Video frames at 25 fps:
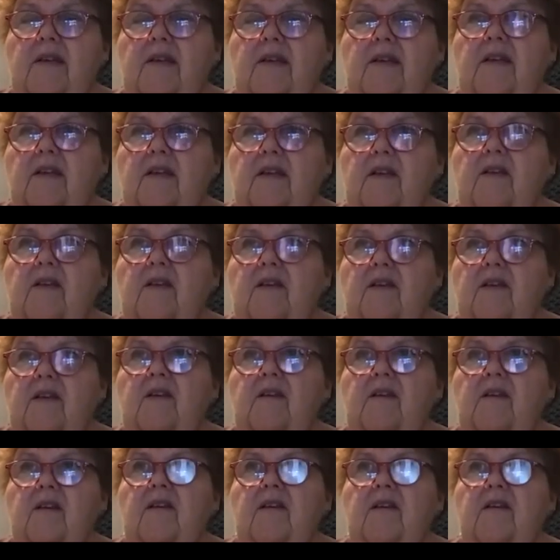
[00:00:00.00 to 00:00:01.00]

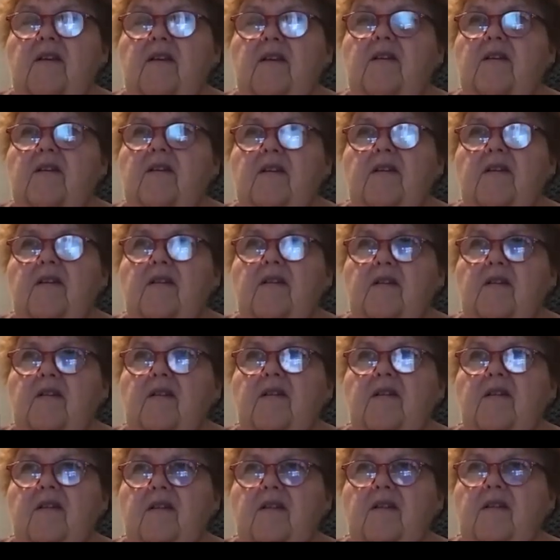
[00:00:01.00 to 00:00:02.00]

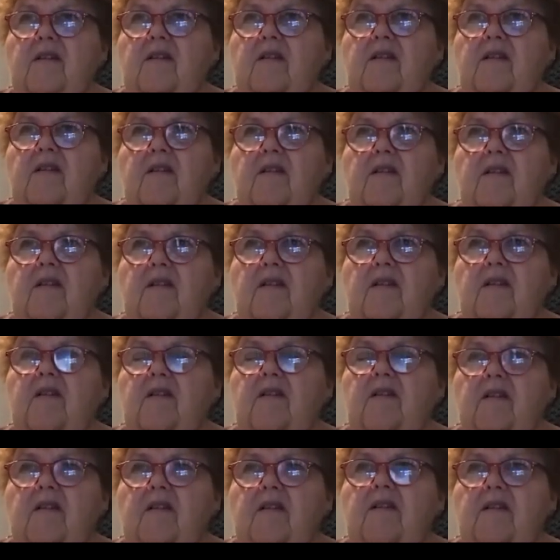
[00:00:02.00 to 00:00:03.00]

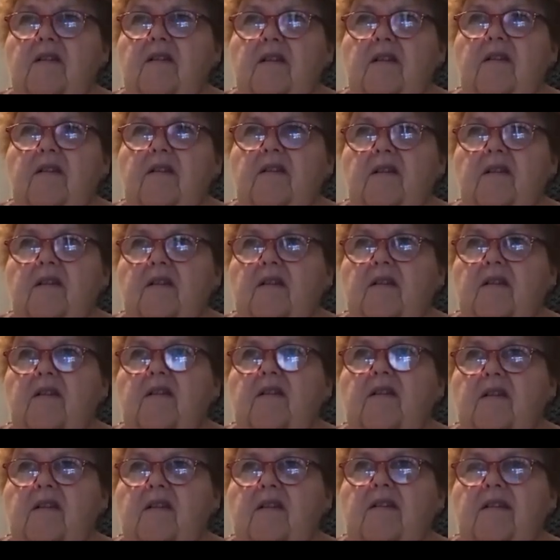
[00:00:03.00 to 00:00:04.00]

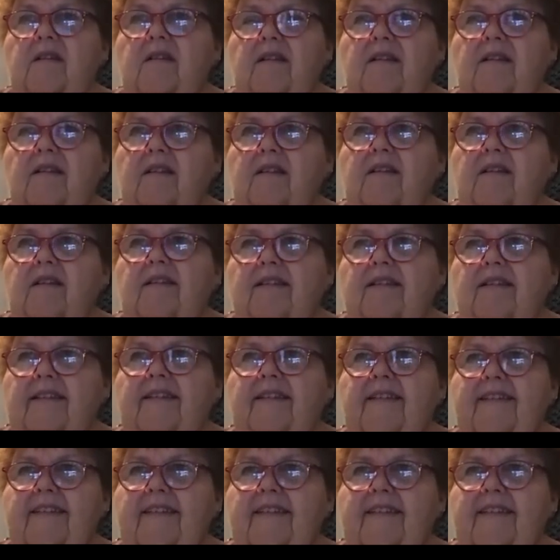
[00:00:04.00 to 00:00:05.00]
(silent)